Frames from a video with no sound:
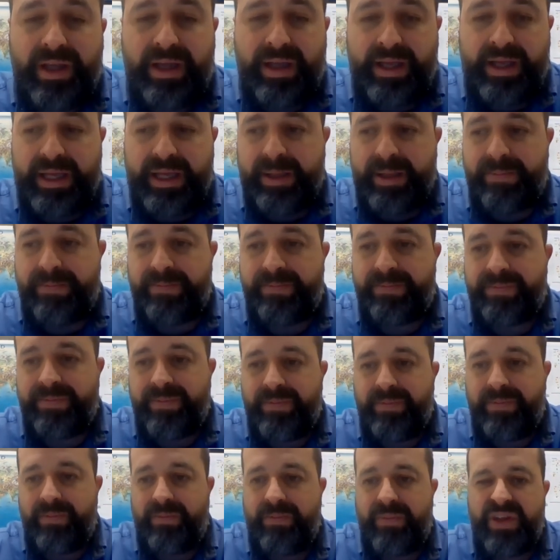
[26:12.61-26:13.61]

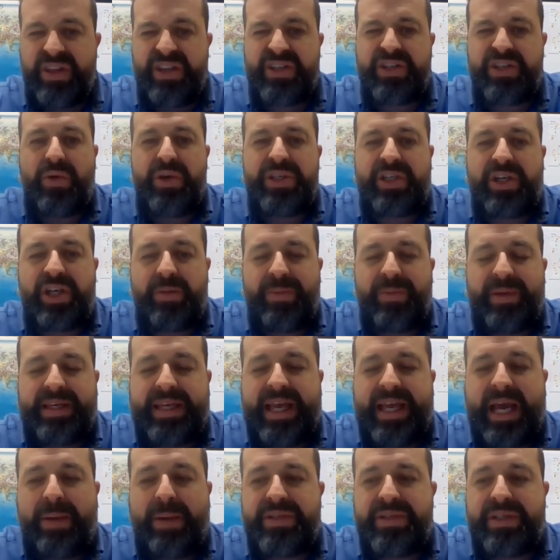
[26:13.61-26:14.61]
But there's always going to be
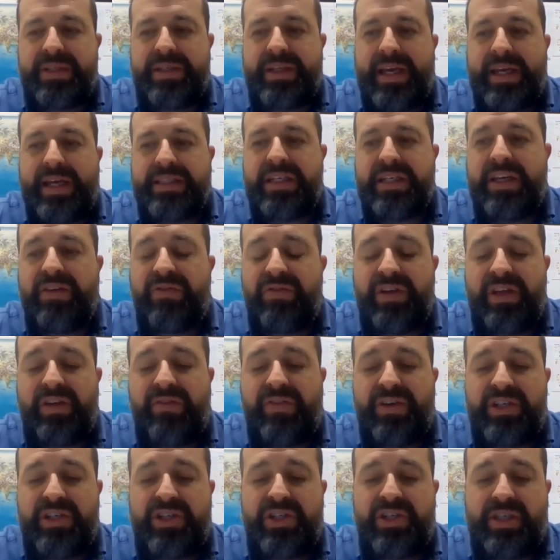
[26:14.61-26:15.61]
gaps in data, even
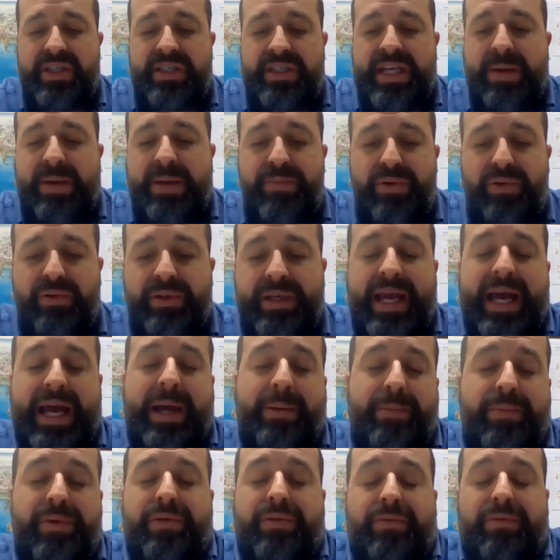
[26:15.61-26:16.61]
if it's just a temporal
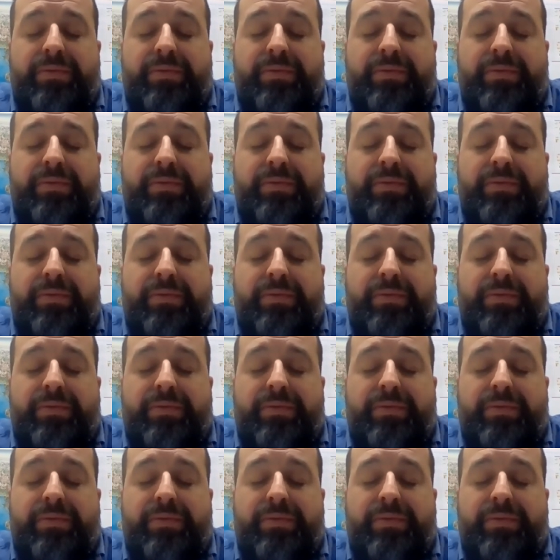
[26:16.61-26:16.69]
gap.